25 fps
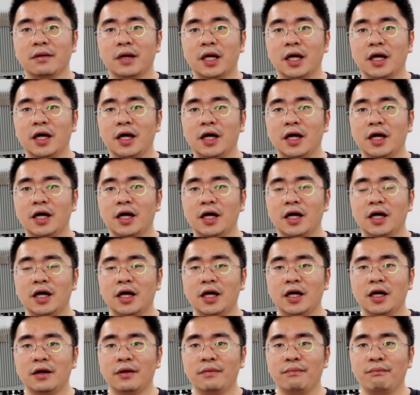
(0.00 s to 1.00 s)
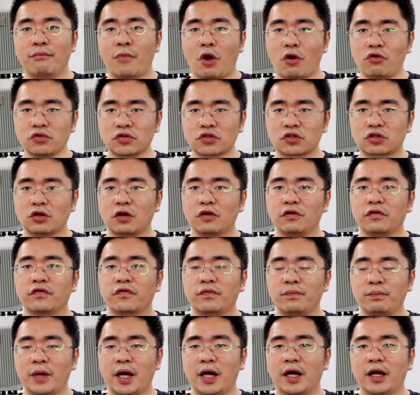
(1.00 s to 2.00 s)
most
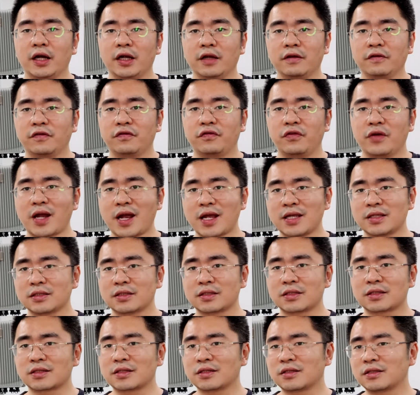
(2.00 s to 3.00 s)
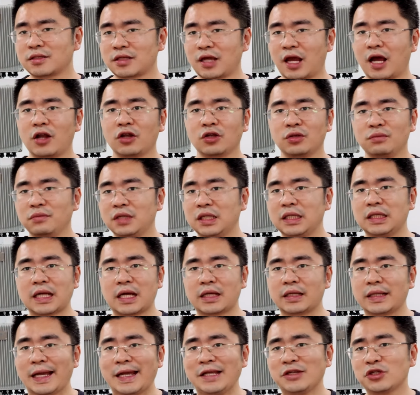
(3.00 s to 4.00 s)
of my friends telling me
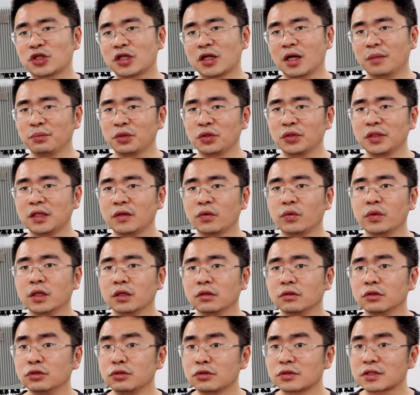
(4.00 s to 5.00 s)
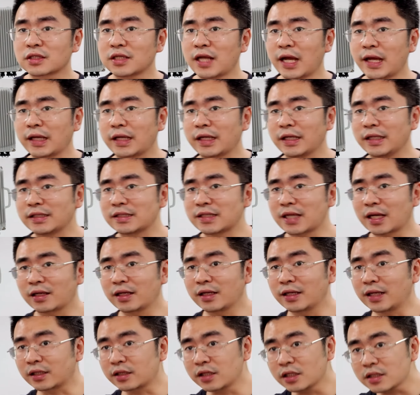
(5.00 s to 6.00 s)
that edge computing will looks like
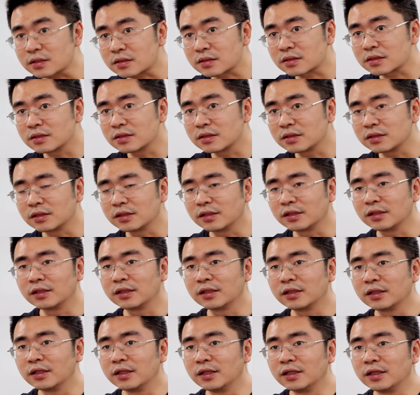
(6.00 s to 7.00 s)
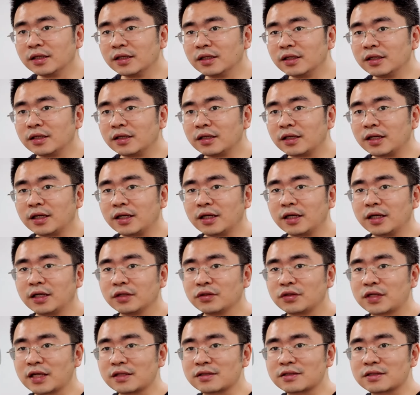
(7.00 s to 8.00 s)
exactly like this.
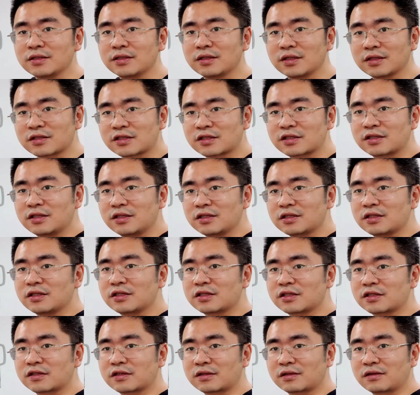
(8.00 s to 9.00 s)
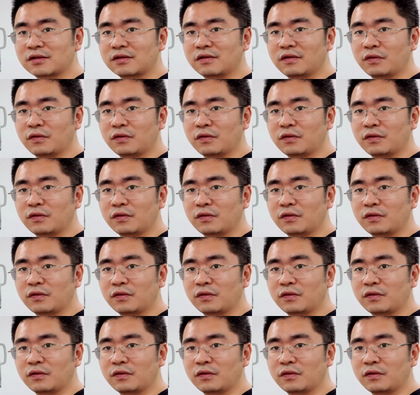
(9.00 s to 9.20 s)
You can see this is